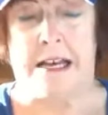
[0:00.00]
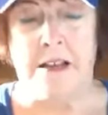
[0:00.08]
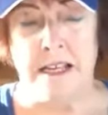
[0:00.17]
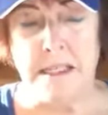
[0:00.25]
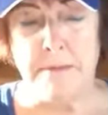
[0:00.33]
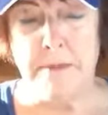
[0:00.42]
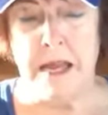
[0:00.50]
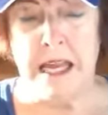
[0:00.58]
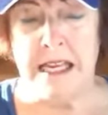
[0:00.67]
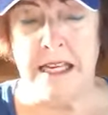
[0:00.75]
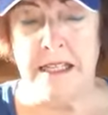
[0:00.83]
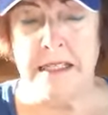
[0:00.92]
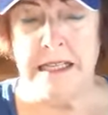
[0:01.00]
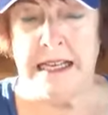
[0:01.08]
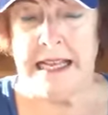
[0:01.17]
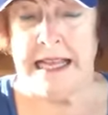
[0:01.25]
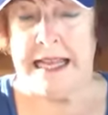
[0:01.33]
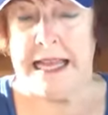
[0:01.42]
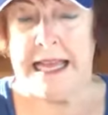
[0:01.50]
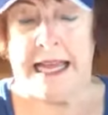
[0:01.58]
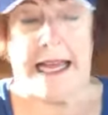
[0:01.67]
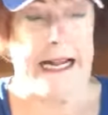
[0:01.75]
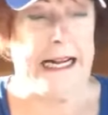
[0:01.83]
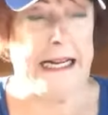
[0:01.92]
Now, this man
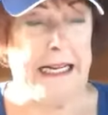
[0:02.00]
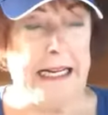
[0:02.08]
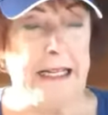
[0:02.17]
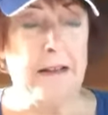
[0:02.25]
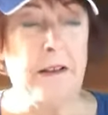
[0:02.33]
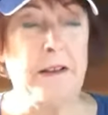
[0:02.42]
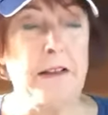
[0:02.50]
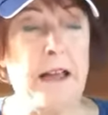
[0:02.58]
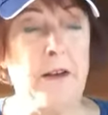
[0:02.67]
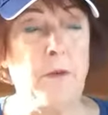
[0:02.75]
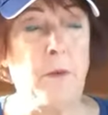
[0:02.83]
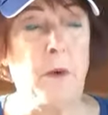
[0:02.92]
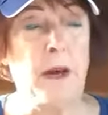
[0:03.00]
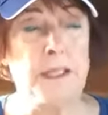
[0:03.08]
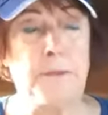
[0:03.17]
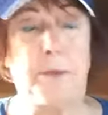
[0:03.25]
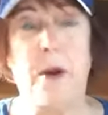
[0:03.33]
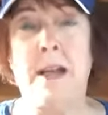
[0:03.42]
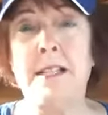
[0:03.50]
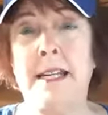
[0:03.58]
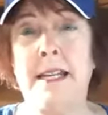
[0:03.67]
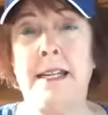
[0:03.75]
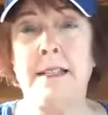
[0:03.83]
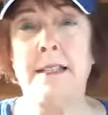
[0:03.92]
uh, was
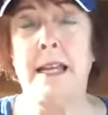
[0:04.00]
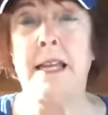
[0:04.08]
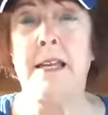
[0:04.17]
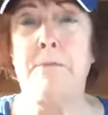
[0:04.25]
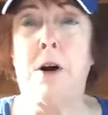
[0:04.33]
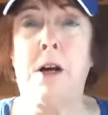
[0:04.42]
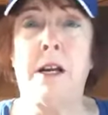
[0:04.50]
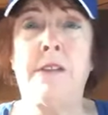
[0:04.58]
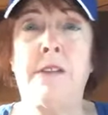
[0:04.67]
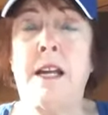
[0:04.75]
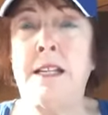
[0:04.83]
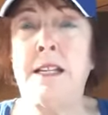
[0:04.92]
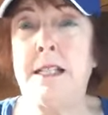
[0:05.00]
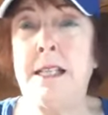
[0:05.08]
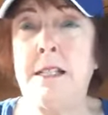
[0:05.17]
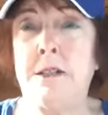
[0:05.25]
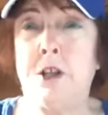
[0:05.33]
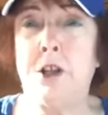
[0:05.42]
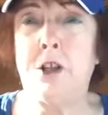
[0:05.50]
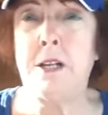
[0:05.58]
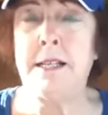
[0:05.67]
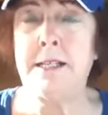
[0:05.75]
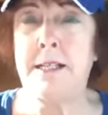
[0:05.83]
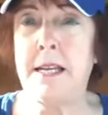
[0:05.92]
president in part of the
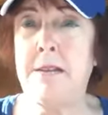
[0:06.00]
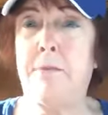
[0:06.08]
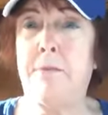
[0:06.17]
1930s